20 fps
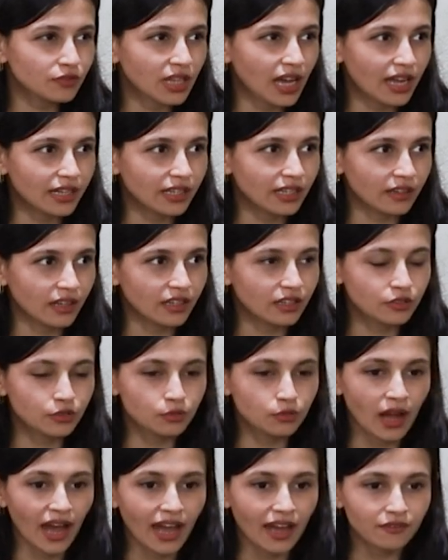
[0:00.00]
of Thane, right?
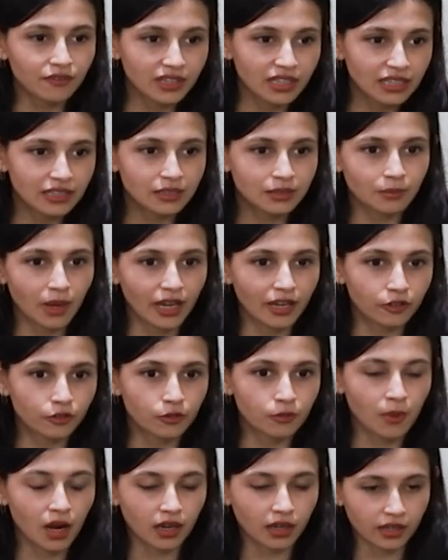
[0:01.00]
You have these
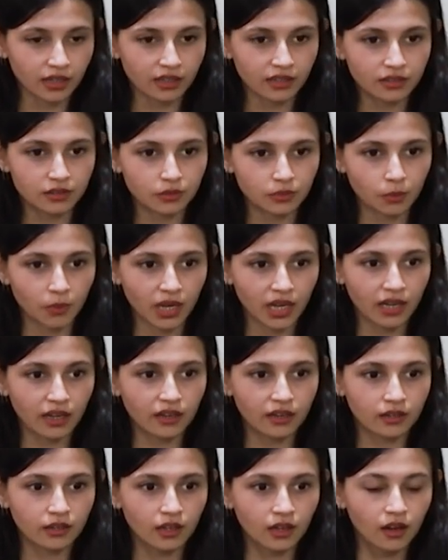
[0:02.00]
micro markets
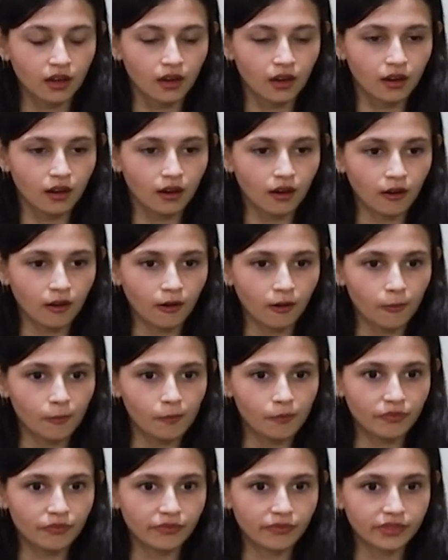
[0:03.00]
where
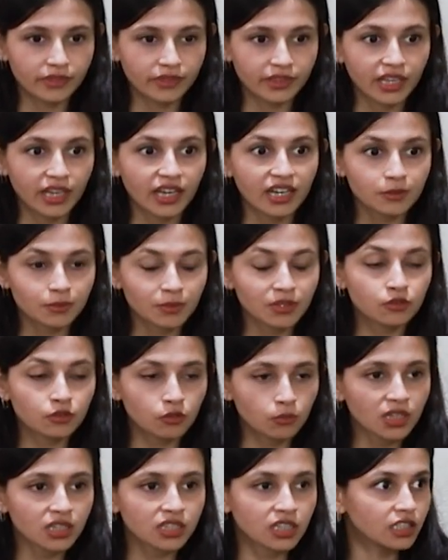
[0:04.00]
there has been
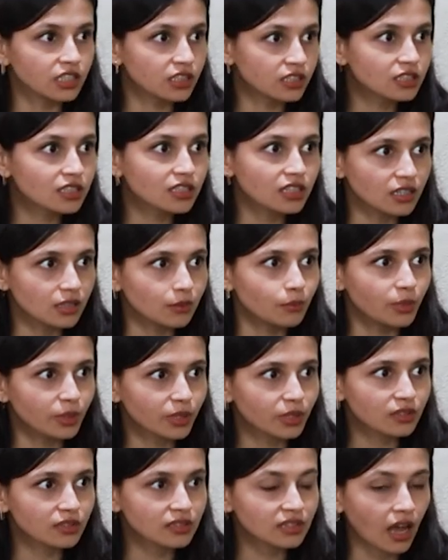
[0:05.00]
so much history,
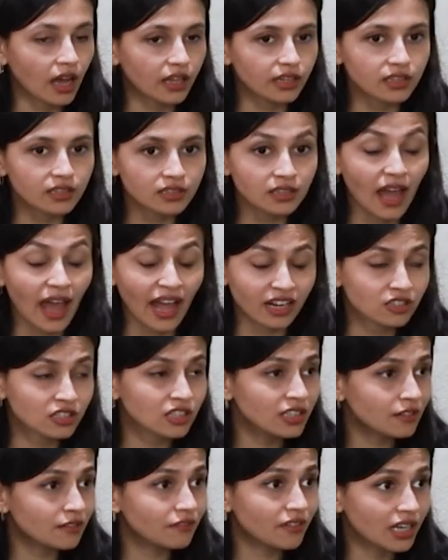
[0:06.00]
because Thane is
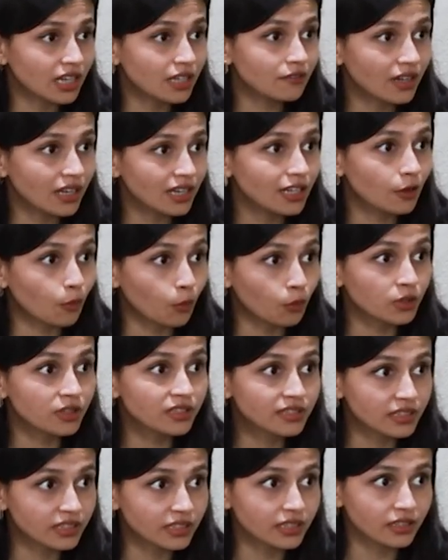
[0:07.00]
actually a very, very
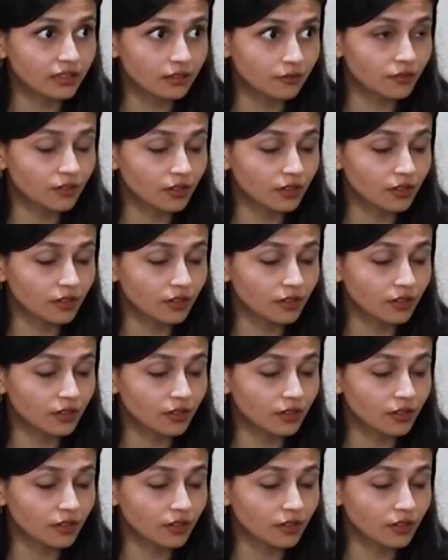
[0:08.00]
old city. The